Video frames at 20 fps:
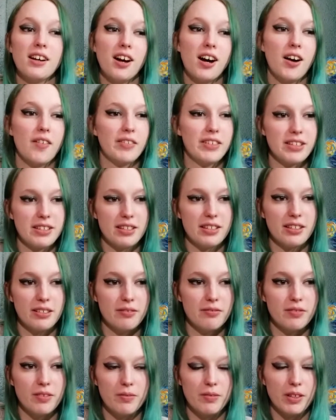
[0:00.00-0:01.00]
obviously live
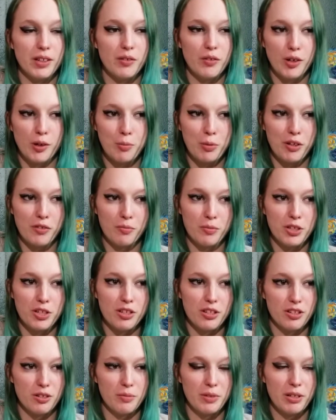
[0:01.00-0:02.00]
very far apart from each
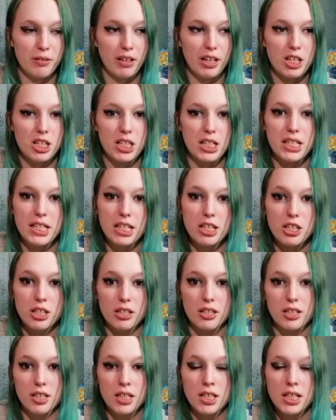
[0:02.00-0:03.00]
other and we don't actually see each
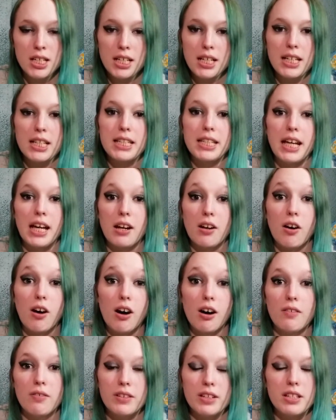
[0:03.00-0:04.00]
other that
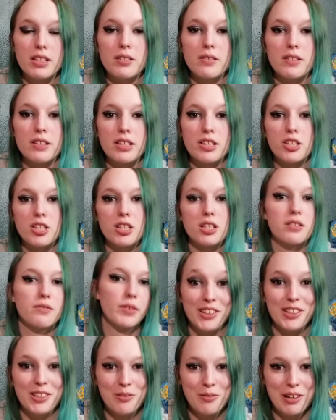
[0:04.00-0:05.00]
often, so this is just a
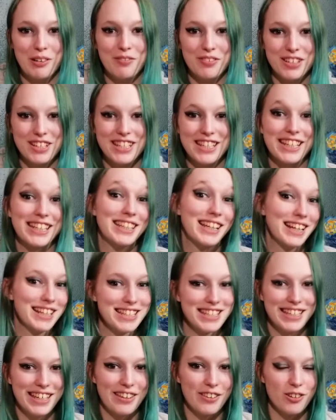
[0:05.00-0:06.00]
fun new way for us to connect
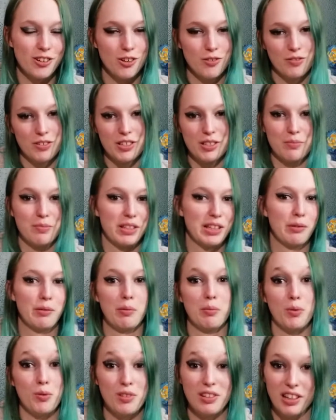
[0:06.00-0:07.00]
together over something that we
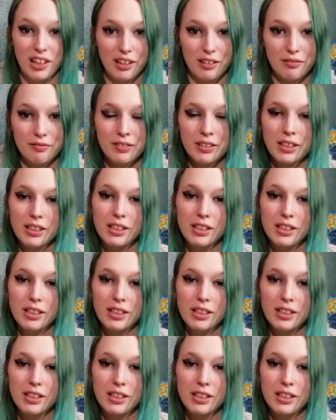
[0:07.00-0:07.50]
both love.